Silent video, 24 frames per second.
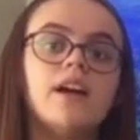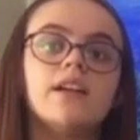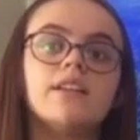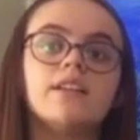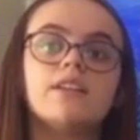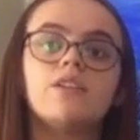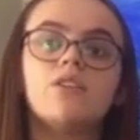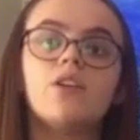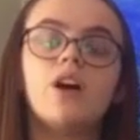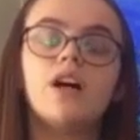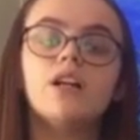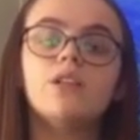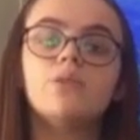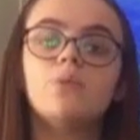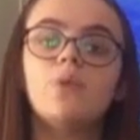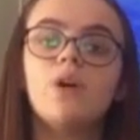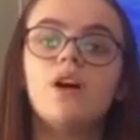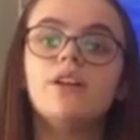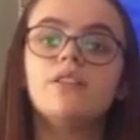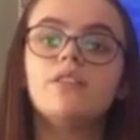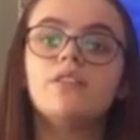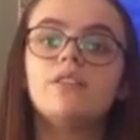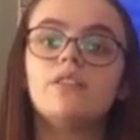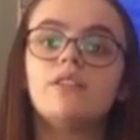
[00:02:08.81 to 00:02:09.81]
the
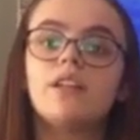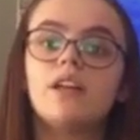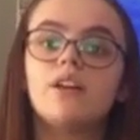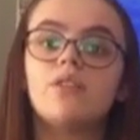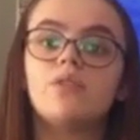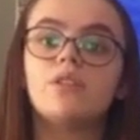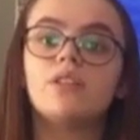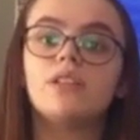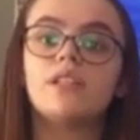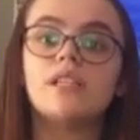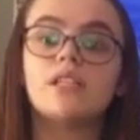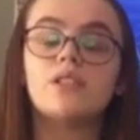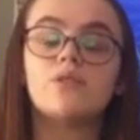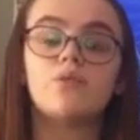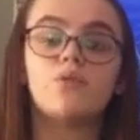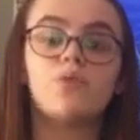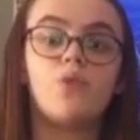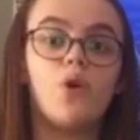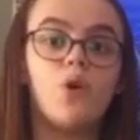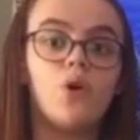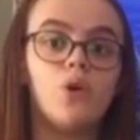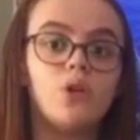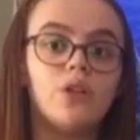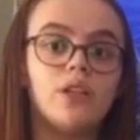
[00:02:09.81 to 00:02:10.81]
groundwater level is
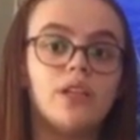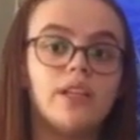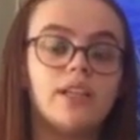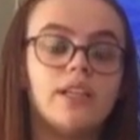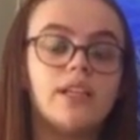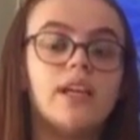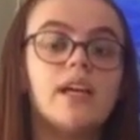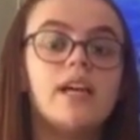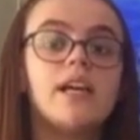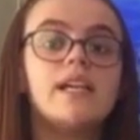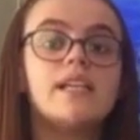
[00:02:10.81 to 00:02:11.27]
falling